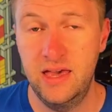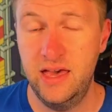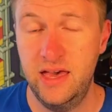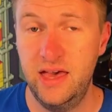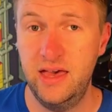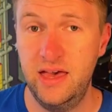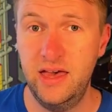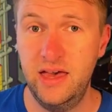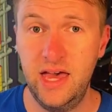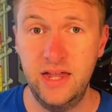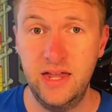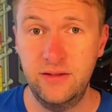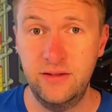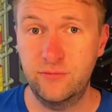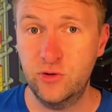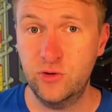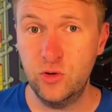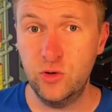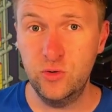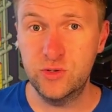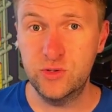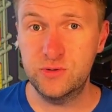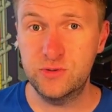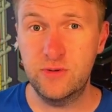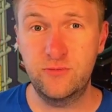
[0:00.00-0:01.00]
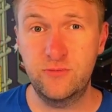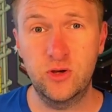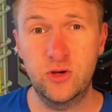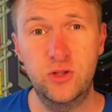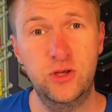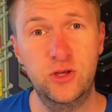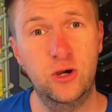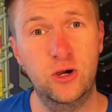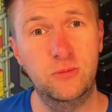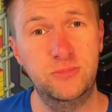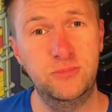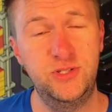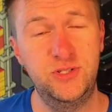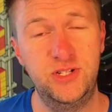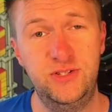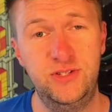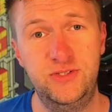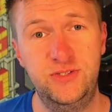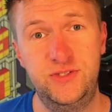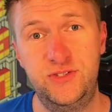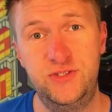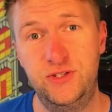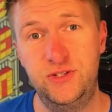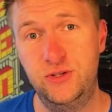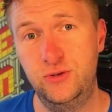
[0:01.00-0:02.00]
And of course, we've got the option
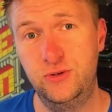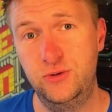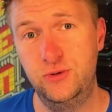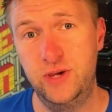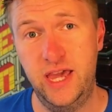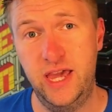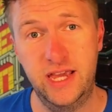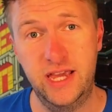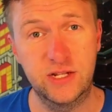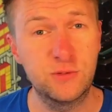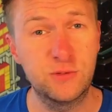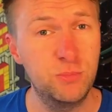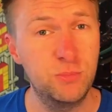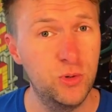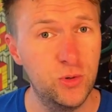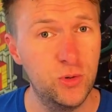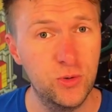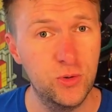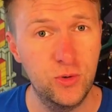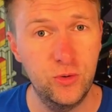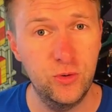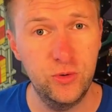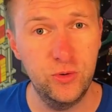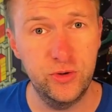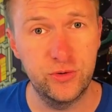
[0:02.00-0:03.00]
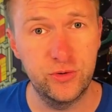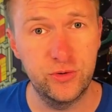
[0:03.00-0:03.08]
to export all your